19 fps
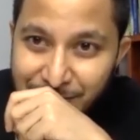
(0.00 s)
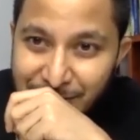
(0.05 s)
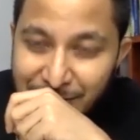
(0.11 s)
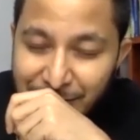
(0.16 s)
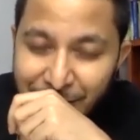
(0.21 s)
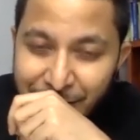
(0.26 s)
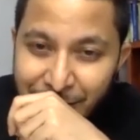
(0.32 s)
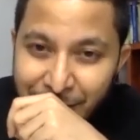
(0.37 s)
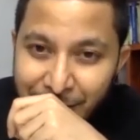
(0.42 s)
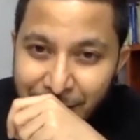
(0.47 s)

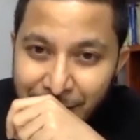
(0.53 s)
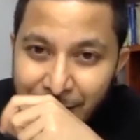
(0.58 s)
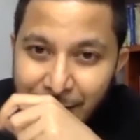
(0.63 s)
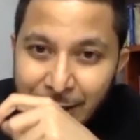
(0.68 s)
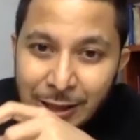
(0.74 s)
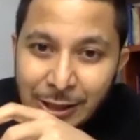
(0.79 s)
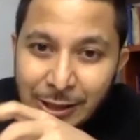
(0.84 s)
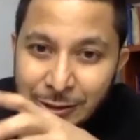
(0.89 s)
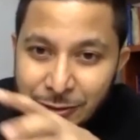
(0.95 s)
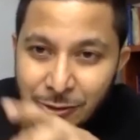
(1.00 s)
Okay,
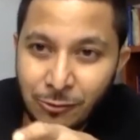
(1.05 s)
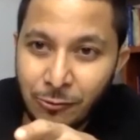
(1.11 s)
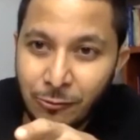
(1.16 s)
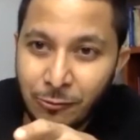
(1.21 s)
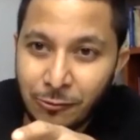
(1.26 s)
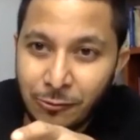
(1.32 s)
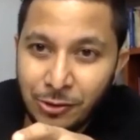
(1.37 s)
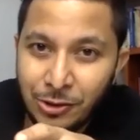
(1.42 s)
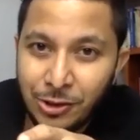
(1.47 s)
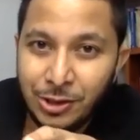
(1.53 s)

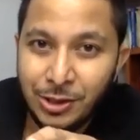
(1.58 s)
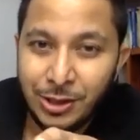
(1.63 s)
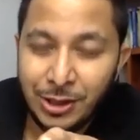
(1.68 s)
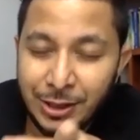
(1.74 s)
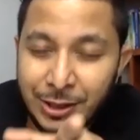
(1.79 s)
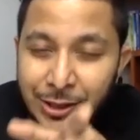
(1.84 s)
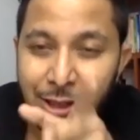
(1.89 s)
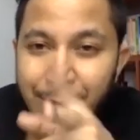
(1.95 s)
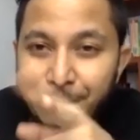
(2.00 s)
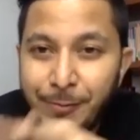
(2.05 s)
so
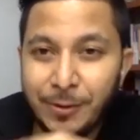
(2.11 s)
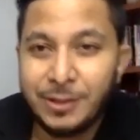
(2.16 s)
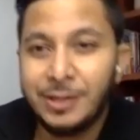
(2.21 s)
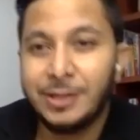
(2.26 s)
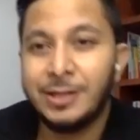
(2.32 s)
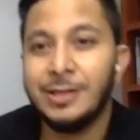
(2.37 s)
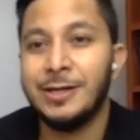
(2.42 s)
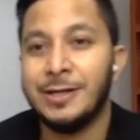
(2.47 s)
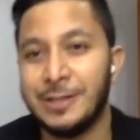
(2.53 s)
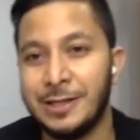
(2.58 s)
in this
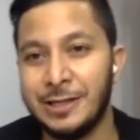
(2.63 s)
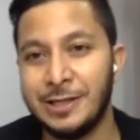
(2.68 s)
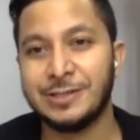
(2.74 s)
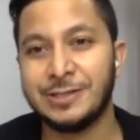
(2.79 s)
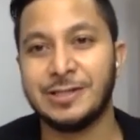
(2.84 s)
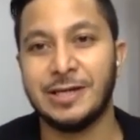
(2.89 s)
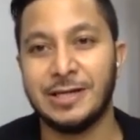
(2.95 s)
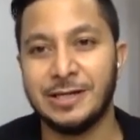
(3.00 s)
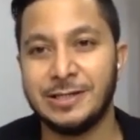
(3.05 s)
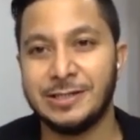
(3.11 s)
particular case,
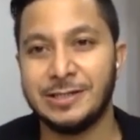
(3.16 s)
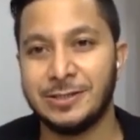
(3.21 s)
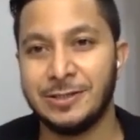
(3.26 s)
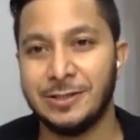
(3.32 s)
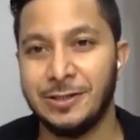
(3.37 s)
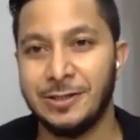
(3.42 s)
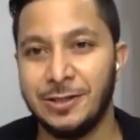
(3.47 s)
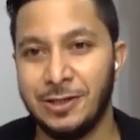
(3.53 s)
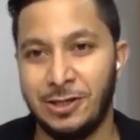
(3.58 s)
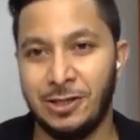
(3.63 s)
guys,
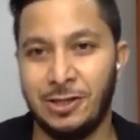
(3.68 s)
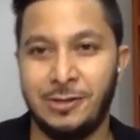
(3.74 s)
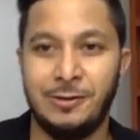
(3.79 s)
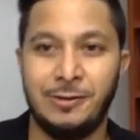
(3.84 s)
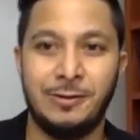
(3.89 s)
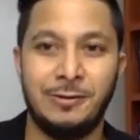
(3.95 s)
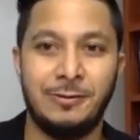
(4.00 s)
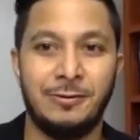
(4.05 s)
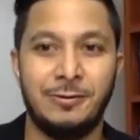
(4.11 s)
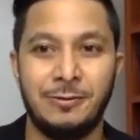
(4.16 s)

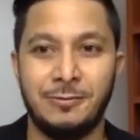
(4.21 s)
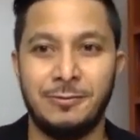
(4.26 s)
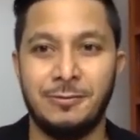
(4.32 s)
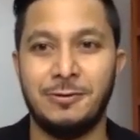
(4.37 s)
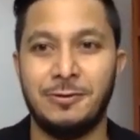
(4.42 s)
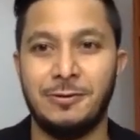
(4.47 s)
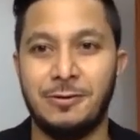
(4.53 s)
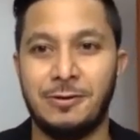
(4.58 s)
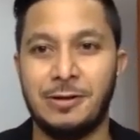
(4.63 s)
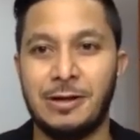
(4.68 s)
in
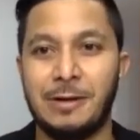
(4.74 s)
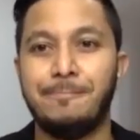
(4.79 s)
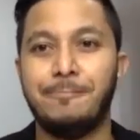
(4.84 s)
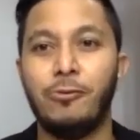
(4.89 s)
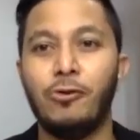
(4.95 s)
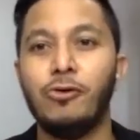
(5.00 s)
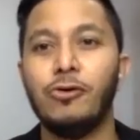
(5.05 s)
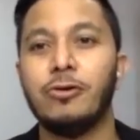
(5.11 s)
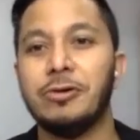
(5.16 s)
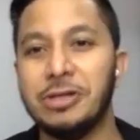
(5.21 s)

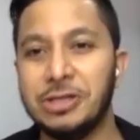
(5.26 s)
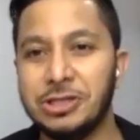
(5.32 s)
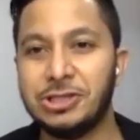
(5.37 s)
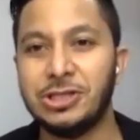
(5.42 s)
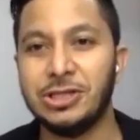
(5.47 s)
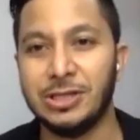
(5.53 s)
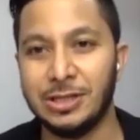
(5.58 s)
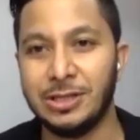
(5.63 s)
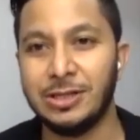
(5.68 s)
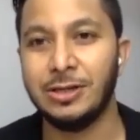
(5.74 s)
Kampung
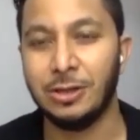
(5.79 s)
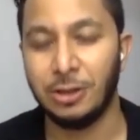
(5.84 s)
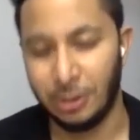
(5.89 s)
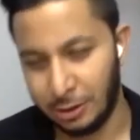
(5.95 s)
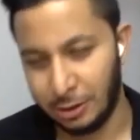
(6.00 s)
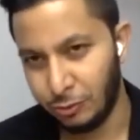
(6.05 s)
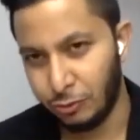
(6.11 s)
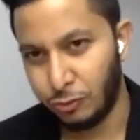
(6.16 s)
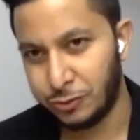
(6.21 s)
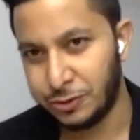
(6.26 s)
Kerinci,
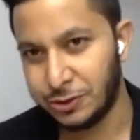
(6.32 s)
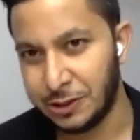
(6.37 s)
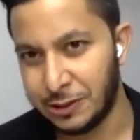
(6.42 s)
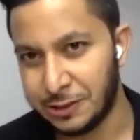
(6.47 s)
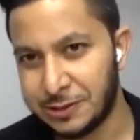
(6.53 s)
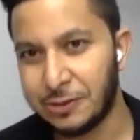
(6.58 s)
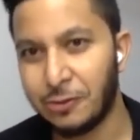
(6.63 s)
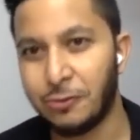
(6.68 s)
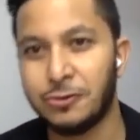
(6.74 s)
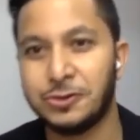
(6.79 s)
those
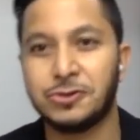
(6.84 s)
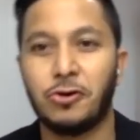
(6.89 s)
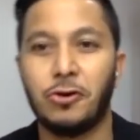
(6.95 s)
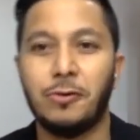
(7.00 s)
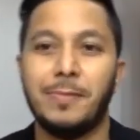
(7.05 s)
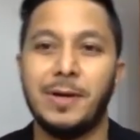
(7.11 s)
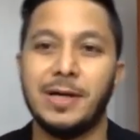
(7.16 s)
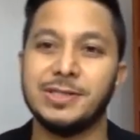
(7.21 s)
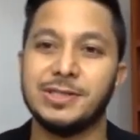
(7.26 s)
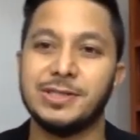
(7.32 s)
days now it's called
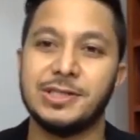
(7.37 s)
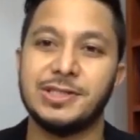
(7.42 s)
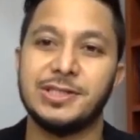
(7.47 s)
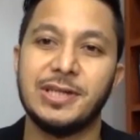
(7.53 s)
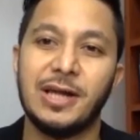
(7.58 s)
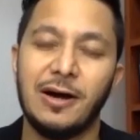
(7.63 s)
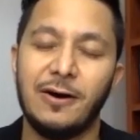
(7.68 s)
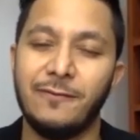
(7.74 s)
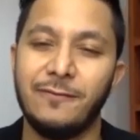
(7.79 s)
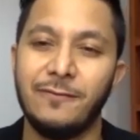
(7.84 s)
Bangsa
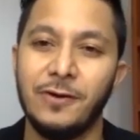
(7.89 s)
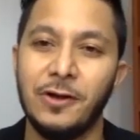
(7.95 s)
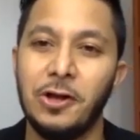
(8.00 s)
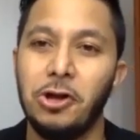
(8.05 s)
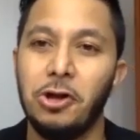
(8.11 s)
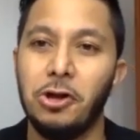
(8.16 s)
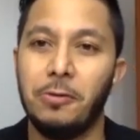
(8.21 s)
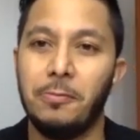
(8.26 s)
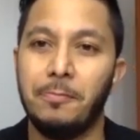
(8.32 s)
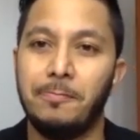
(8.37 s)
South,
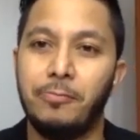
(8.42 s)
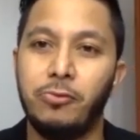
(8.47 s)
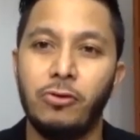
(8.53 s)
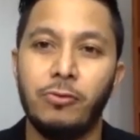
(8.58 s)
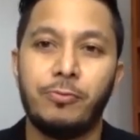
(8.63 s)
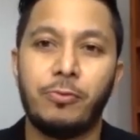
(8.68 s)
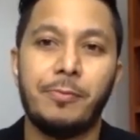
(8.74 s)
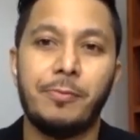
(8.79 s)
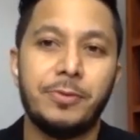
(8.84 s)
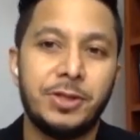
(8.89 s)
both
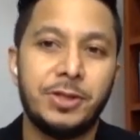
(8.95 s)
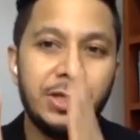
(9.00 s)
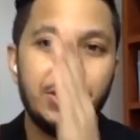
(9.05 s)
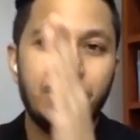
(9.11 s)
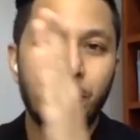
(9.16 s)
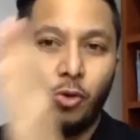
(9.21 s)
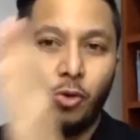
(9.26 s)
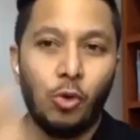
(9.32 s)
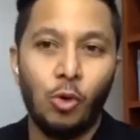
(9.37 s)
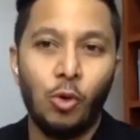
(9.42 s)
property,
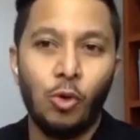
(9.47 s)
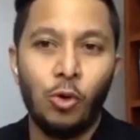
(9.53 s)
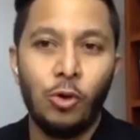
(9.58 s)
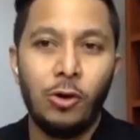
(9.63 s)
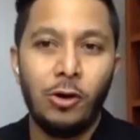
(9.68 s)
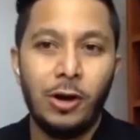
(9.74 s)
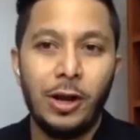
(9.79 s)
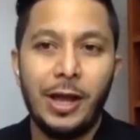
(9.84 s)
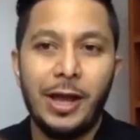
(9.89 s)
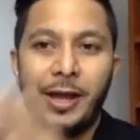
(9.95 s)
the
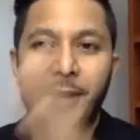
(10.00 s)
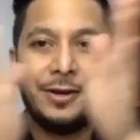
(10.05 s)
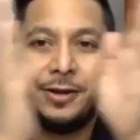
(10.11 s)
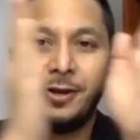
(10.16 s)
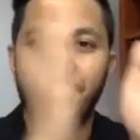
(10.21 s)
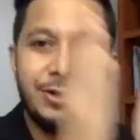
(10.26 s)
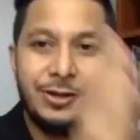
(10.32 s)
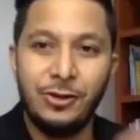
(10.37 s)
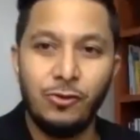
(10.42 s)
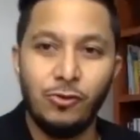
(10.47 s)
old and
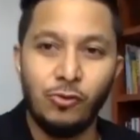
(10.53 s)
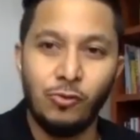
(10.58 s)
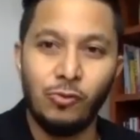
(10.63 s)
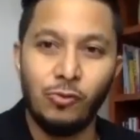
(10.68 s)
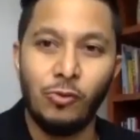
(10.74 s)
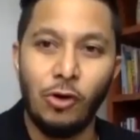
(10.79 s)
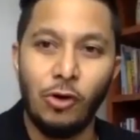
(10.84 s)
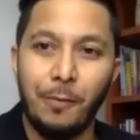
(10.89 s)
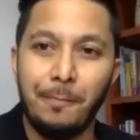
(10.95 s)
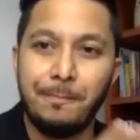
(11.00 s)
the new,
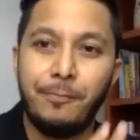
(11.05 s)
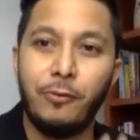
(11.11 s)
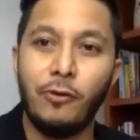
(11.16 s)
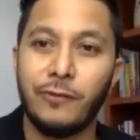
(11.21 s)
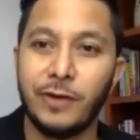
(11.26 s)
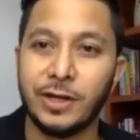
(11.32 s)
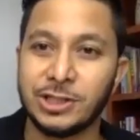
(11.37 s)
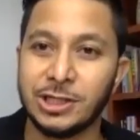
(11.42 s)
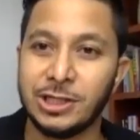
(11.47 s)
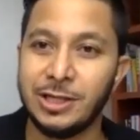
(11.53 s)
both
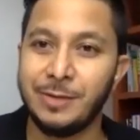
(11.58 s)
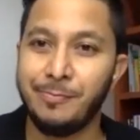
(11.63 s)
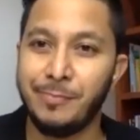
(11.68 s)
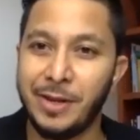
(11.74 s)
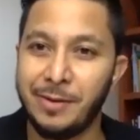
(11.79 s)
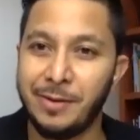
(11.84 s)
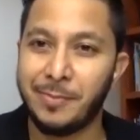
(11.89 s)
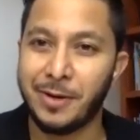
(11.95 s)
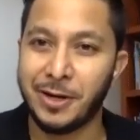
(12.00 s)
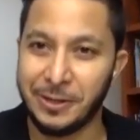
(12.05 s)
actually
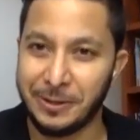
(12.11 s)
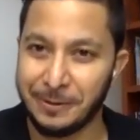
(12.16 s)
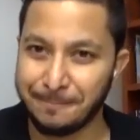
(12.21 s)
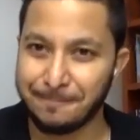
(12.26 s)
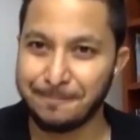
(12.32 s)
make money.